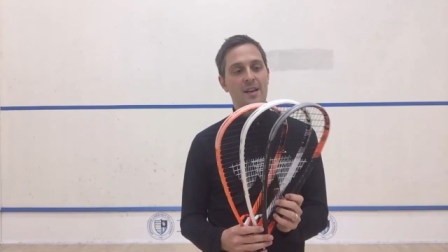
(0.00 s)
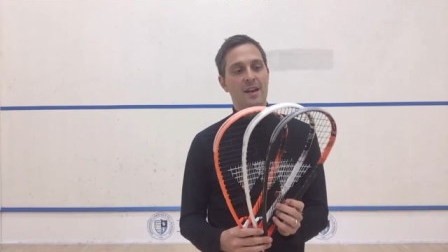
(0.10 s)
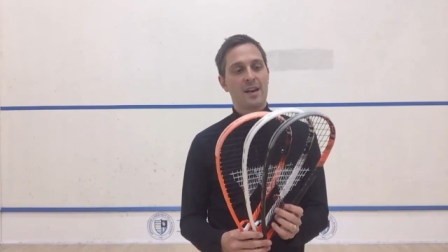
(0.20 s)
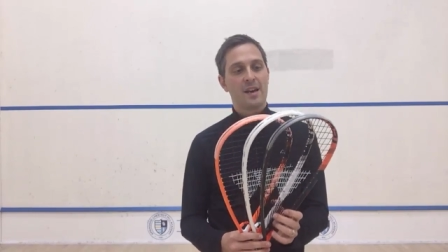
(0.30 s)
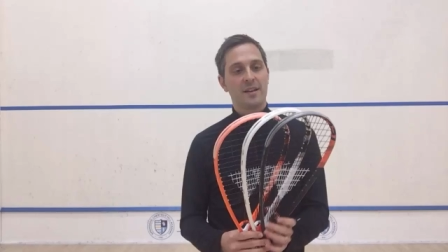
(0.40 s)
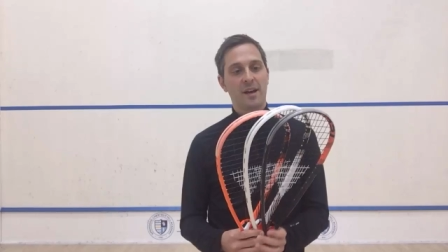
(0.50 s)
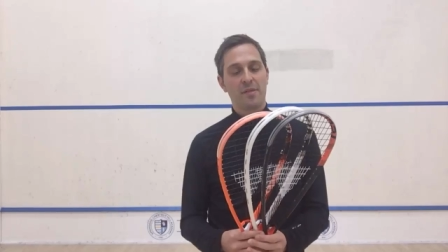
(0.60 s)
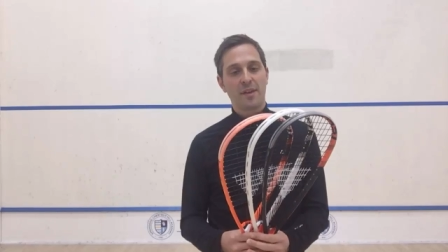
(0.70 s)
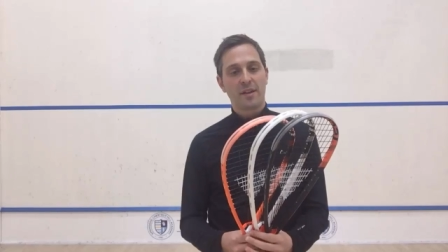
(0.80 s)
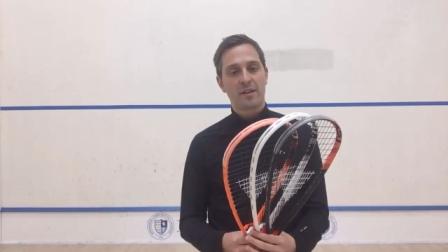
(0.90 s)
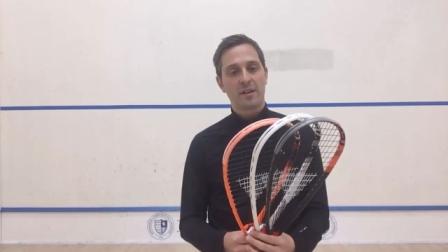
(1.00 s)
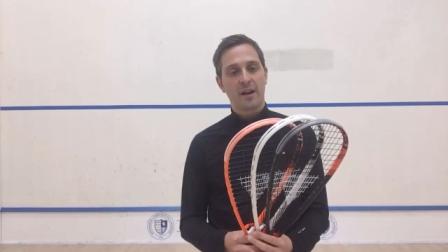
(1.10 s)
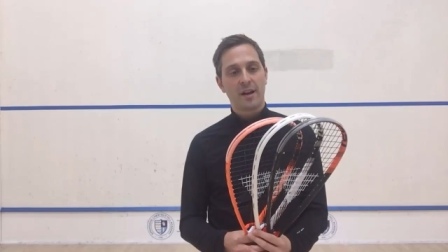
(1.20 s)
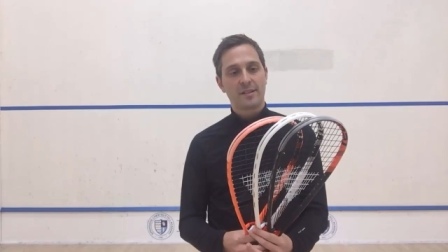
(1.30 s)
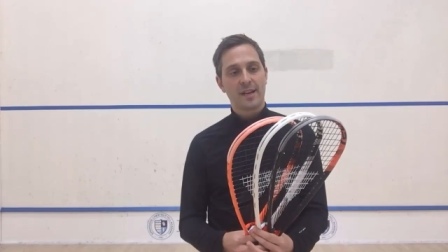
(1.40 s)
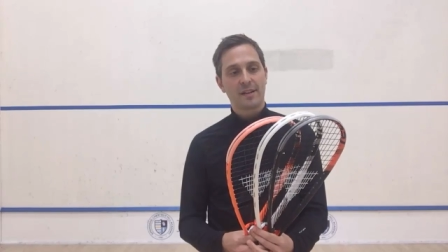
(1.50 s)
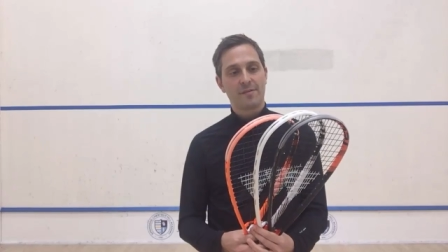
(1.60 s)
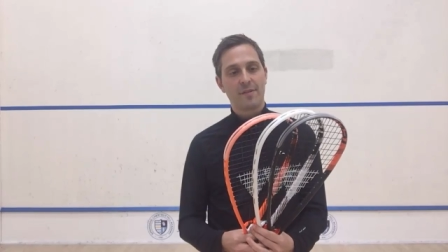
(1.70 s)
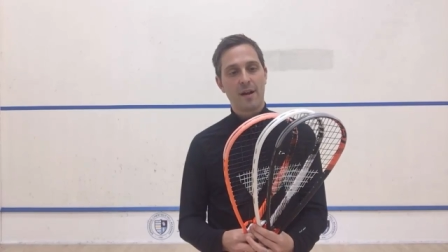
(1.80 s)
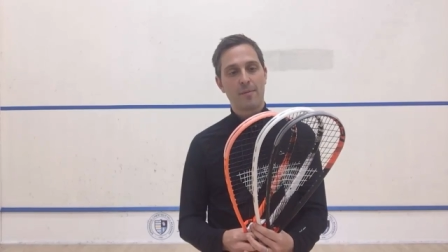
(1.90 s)
and I think
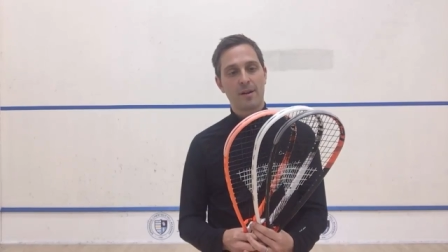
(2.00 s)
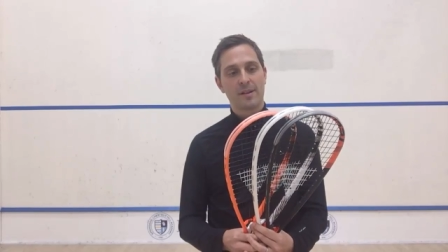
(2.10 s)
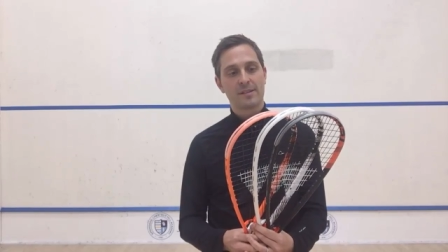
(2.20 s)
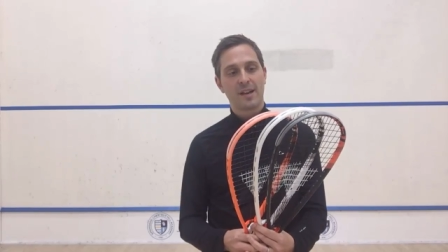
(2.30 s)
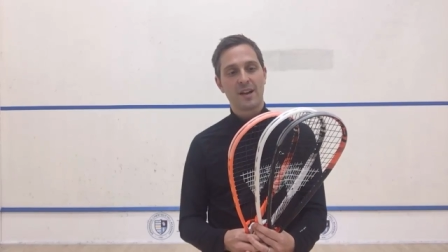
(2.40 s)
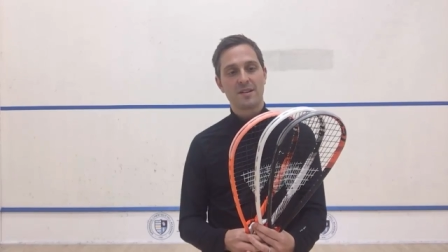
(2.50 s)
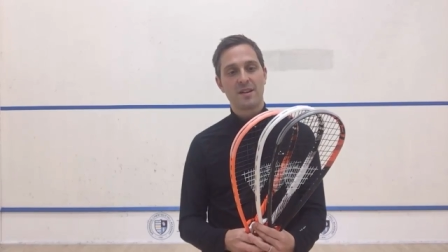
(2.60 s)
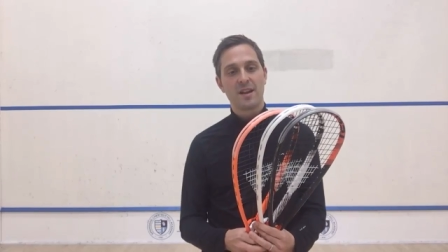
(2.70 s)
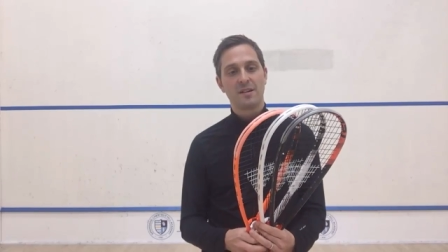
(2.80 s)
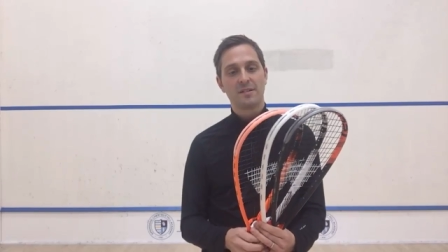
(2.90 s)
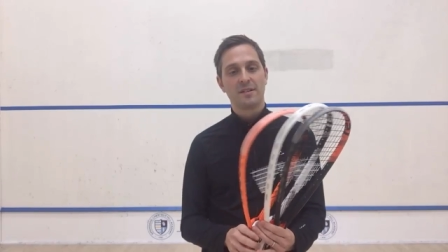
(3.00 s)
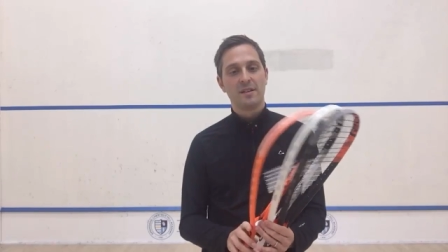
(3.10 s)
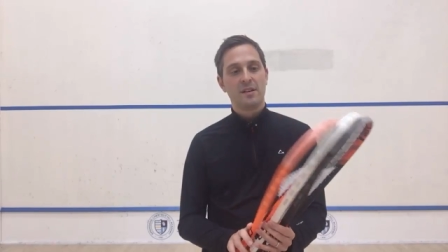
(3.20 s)
Tecnifibre has kind of nailed